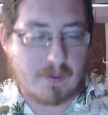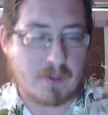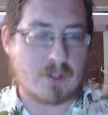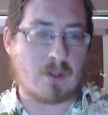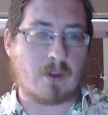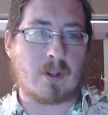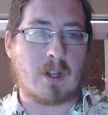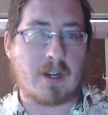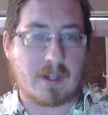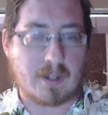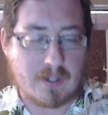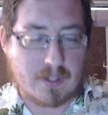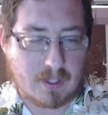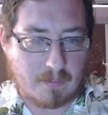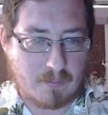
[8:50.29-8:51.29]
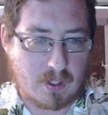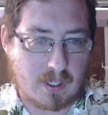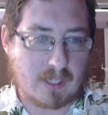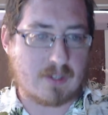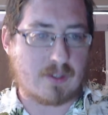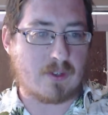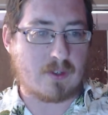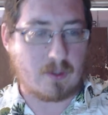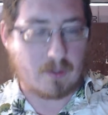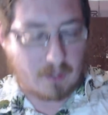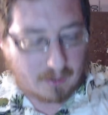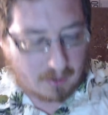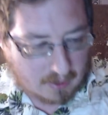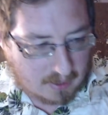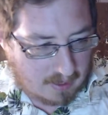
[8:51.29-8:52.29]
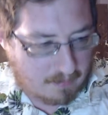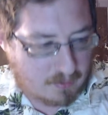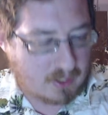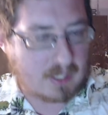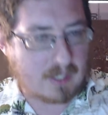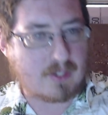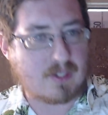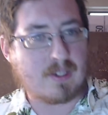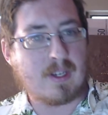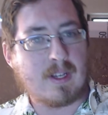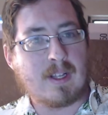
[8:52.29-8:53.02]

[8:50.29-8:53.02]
There's no longer subjects. There's no longer objects.